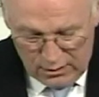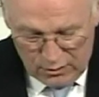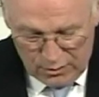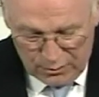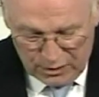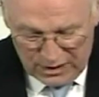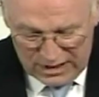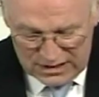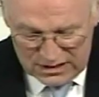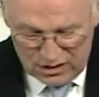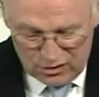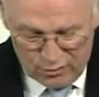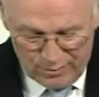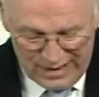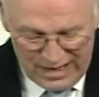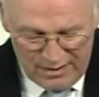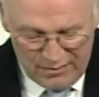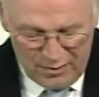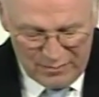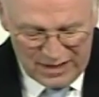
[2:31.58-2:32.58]
When President
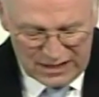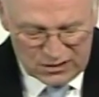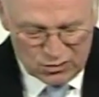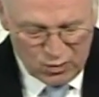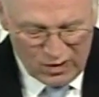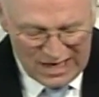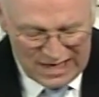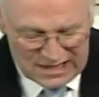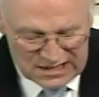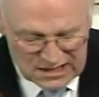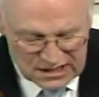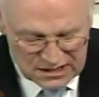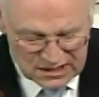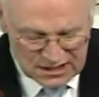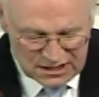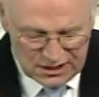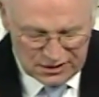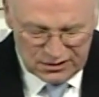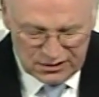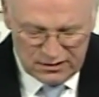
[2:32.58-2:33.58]
Obama makes wise
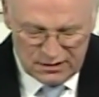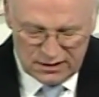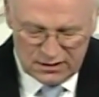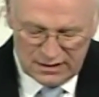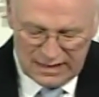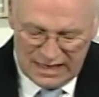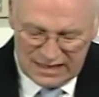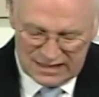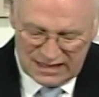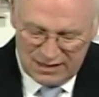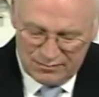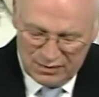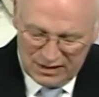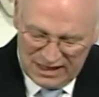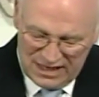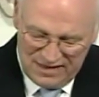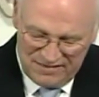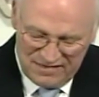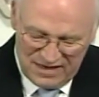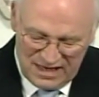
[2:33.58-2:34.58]
decisions, as I
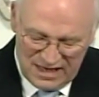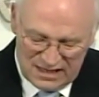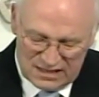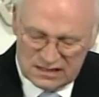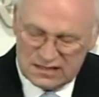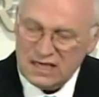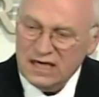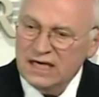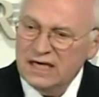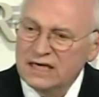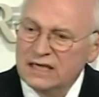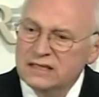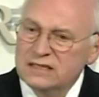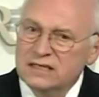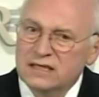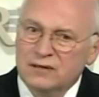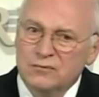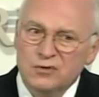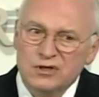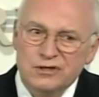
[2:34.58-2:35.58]
believe he has done in
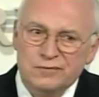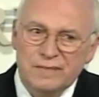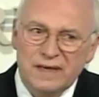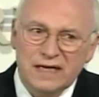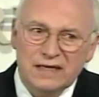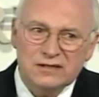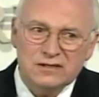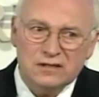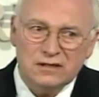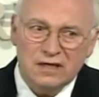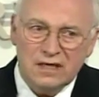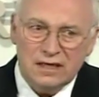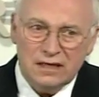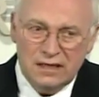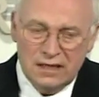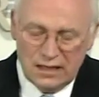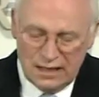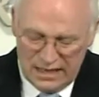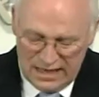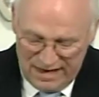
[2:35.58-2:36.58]
some respects on
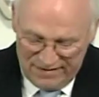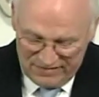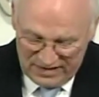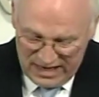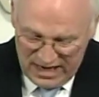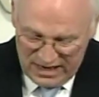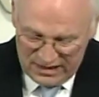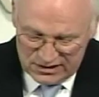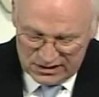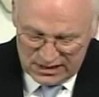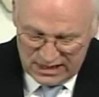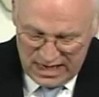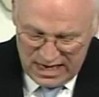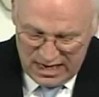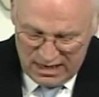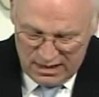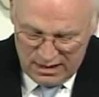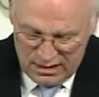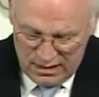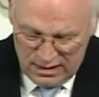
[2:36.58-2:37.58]

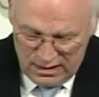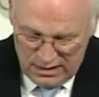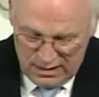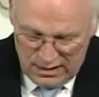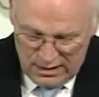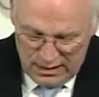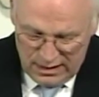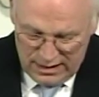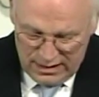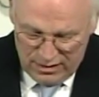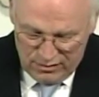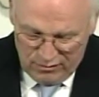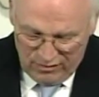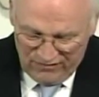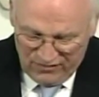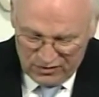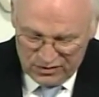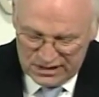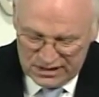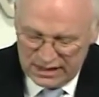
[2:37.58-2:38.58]
Afghanistan and in
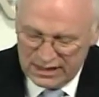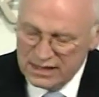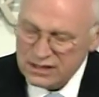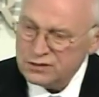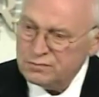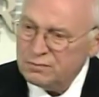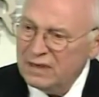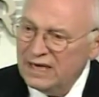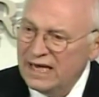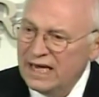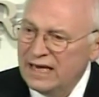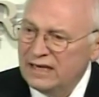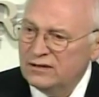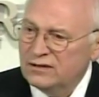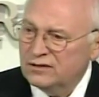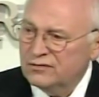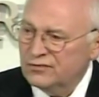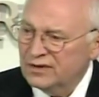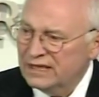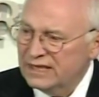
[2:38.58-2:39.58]
reversing his plan
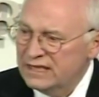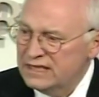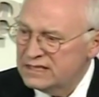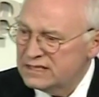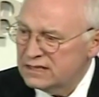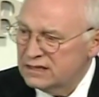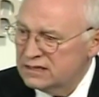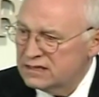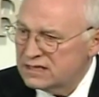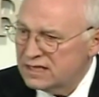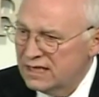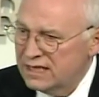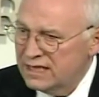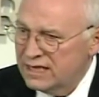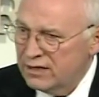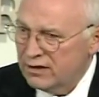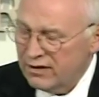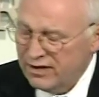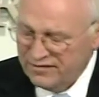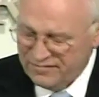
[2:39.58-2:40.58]
to release
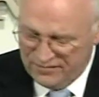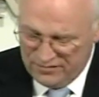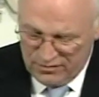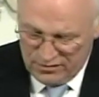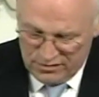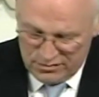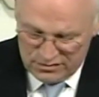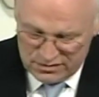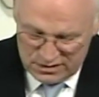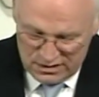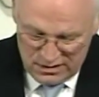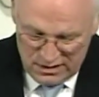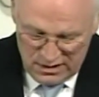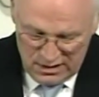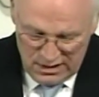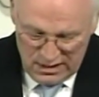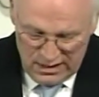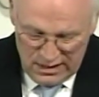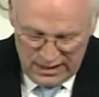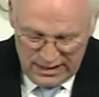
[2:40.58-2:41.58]
incendiary photos,
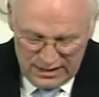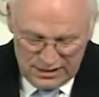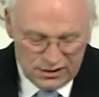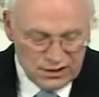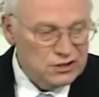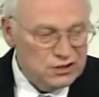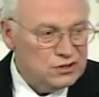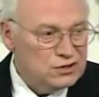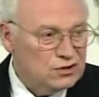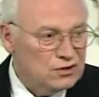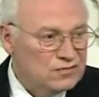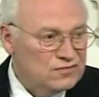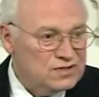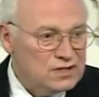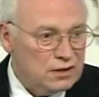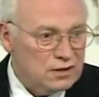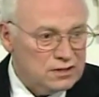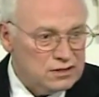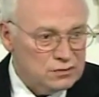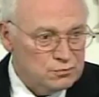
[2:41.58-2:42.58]
he deserves
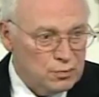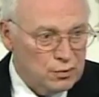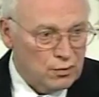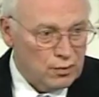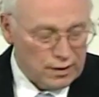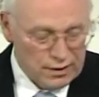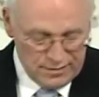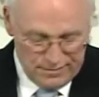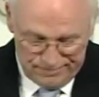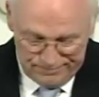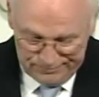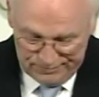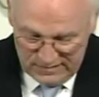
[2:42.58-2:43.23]
our support.